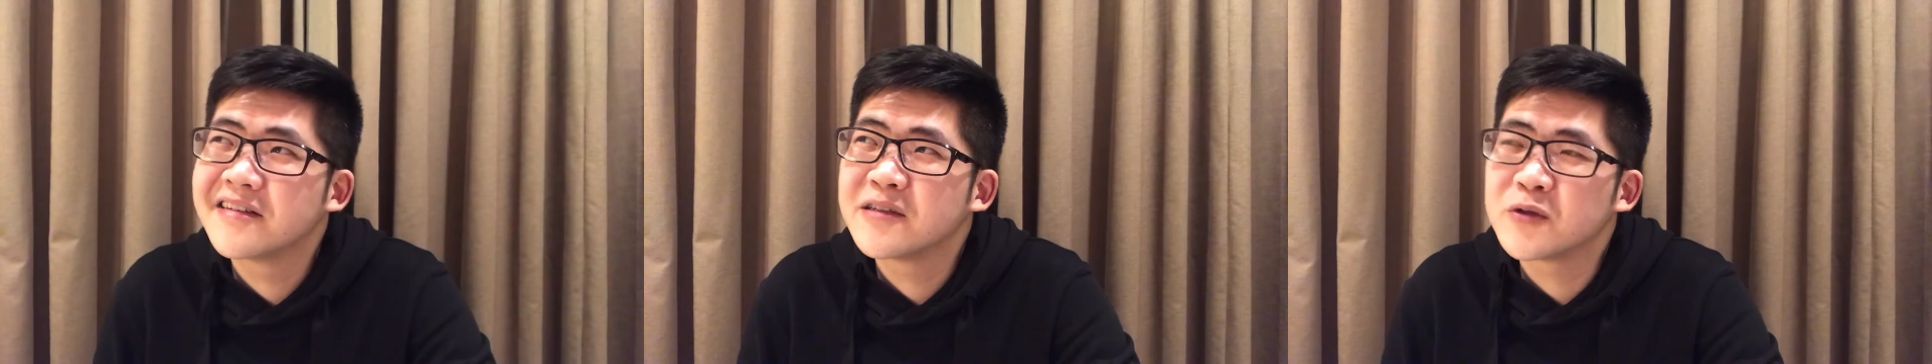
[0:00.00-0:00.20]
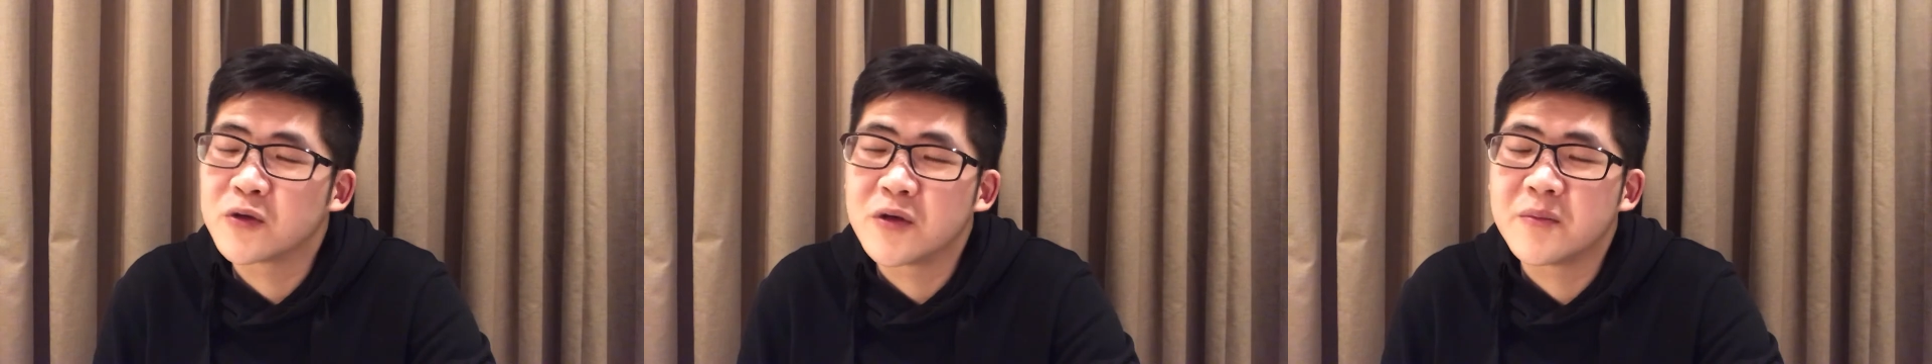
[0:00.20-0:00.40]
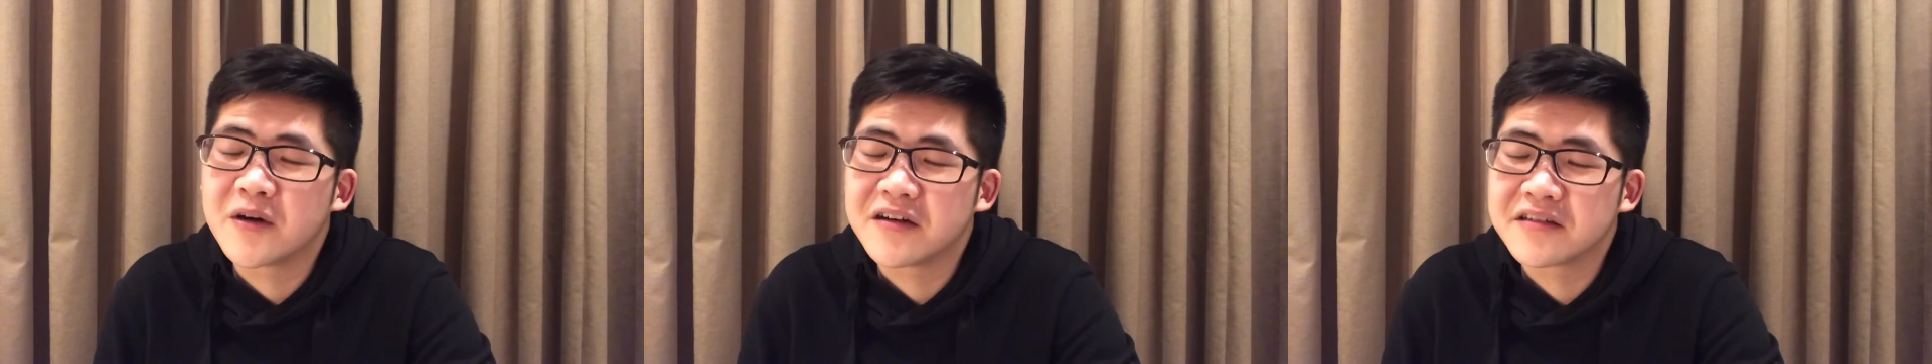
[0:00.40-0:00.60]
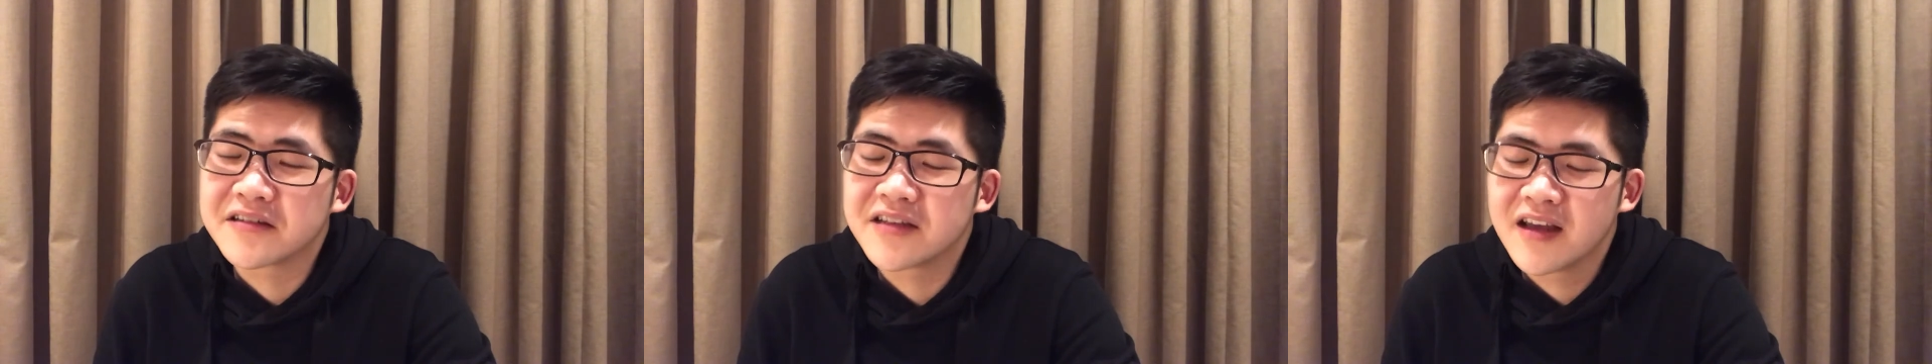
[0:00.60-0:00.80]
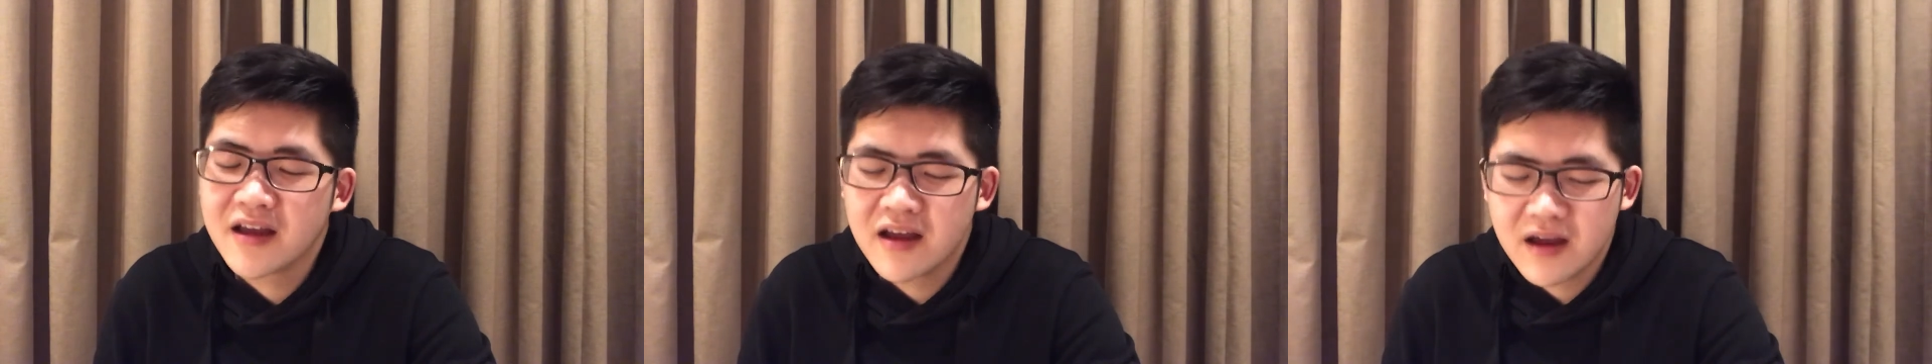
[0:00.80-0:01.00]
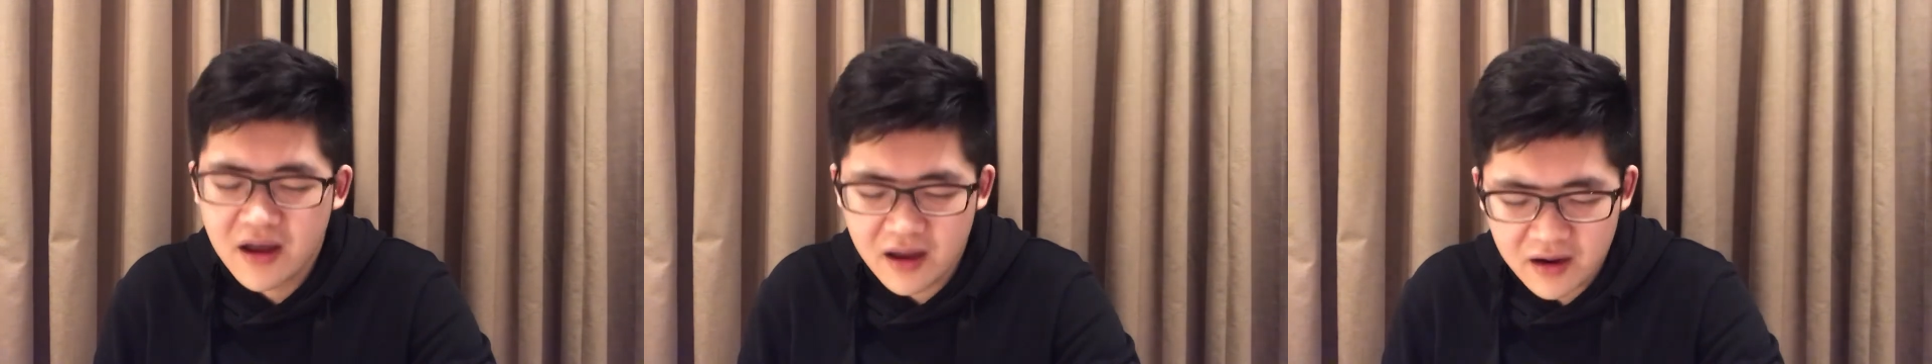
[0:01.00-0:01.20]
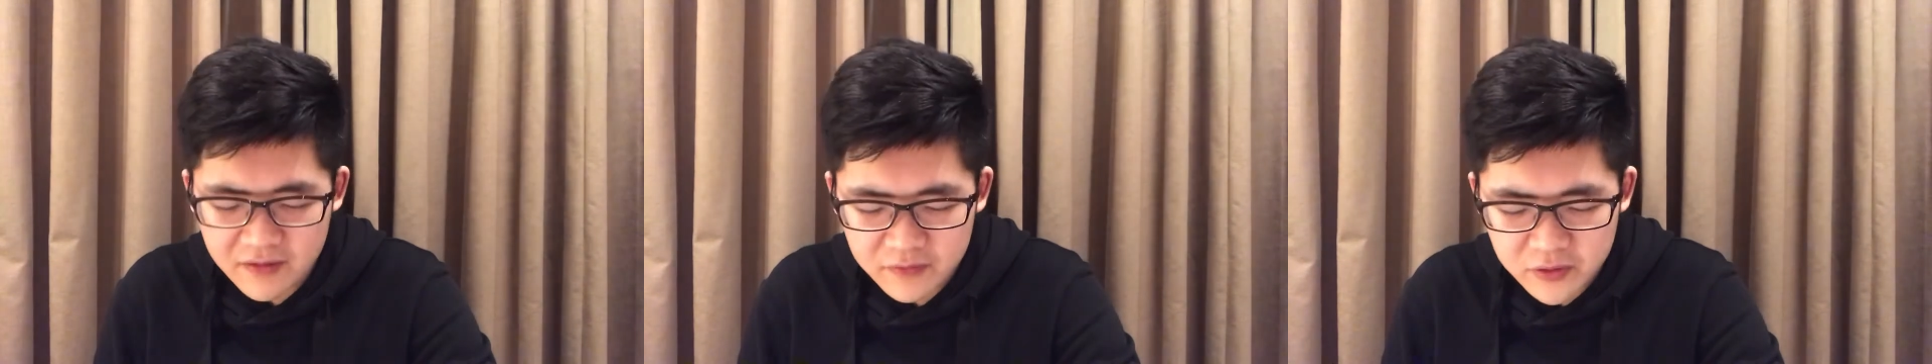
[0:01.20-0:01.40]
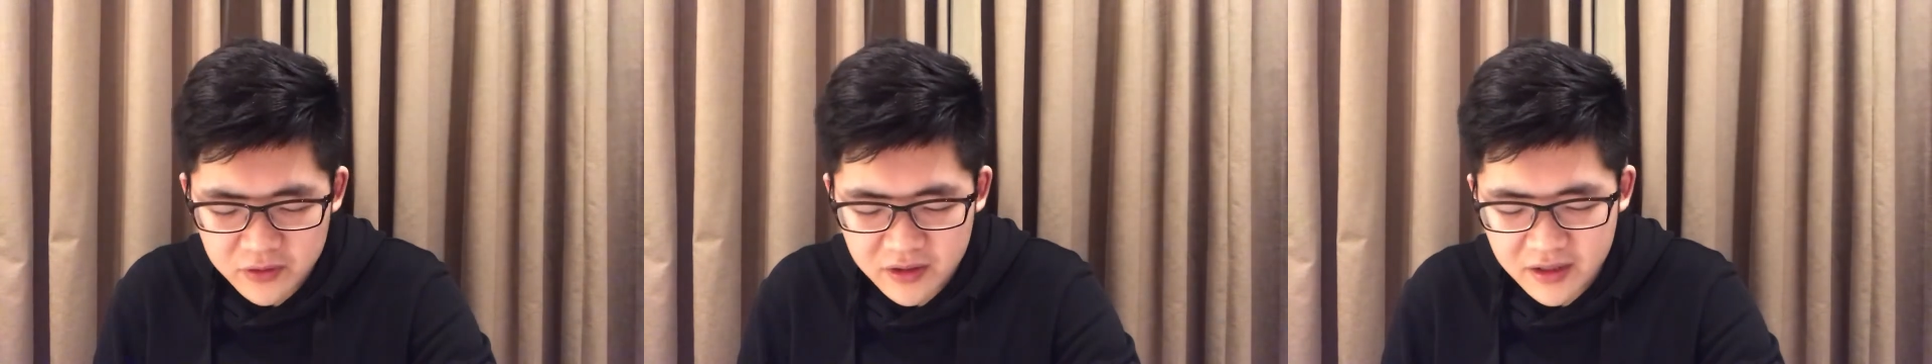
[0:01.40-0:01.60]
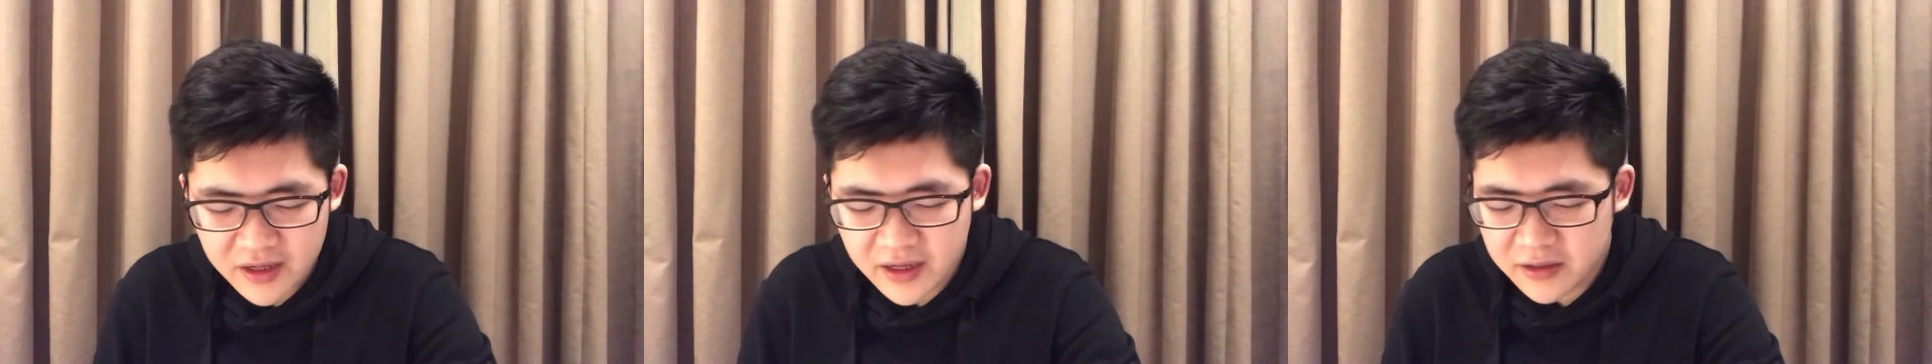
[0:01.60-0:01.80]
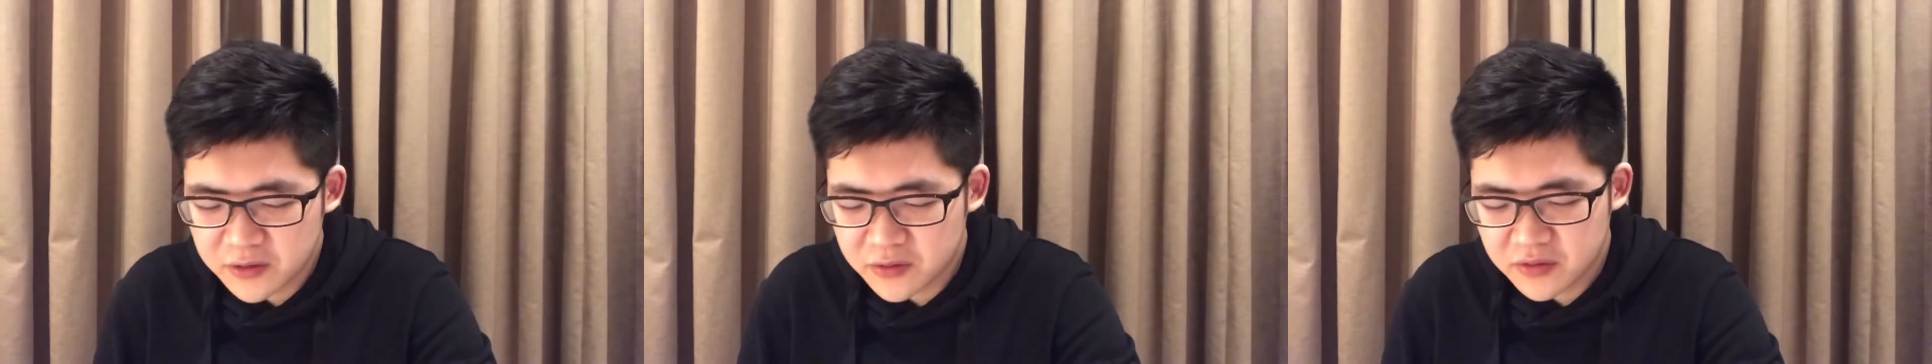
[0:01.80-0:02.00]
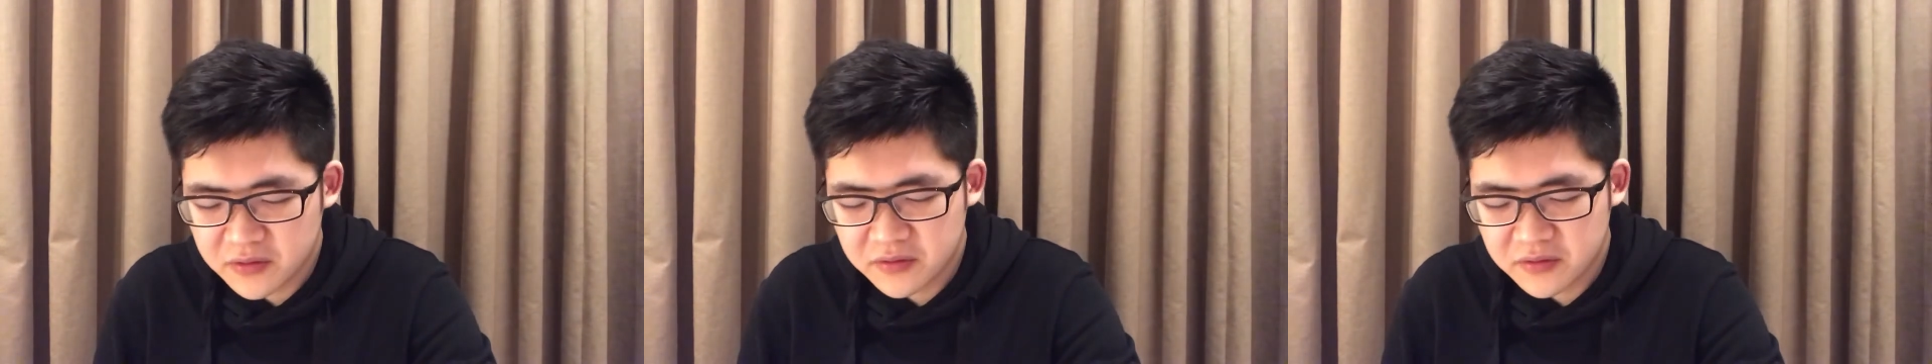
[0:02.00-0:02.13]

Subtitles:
3 months, every day I